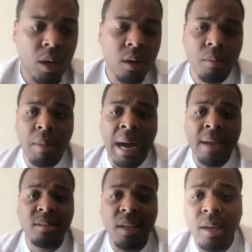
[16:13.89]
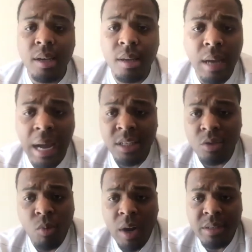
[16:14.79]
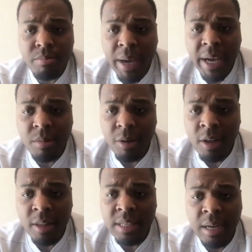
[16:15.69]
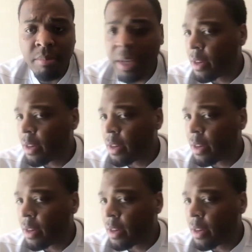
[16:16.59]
I just watch basketball all the time.